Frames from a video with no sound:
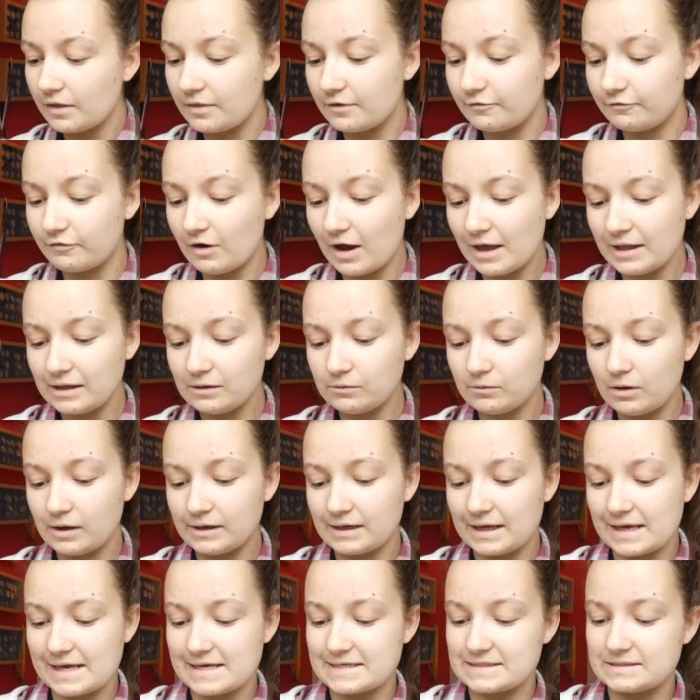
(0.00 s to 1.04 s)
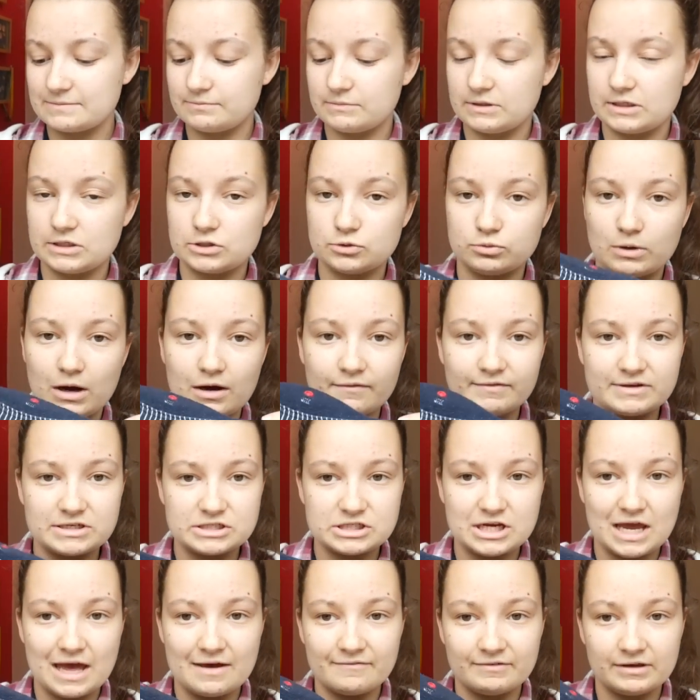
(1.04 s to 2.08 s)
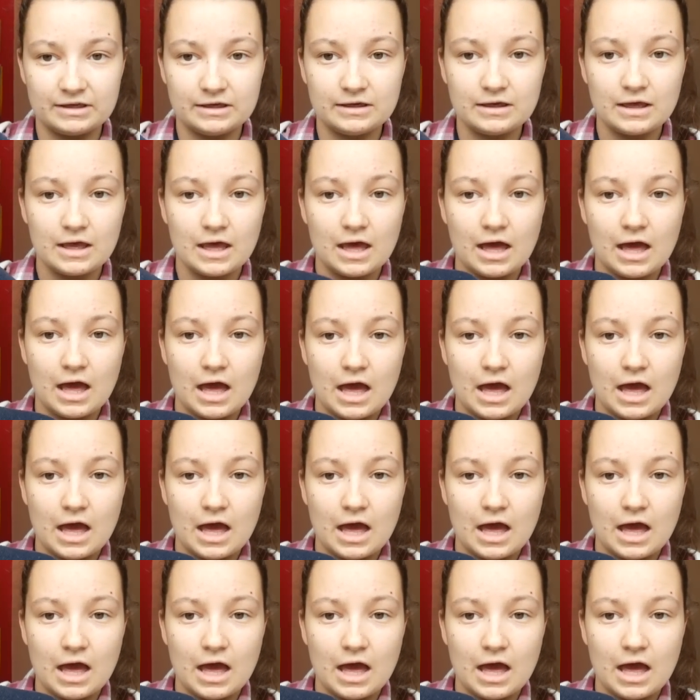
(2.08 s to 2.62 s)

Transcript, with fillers: the final one is the 12 inch heavy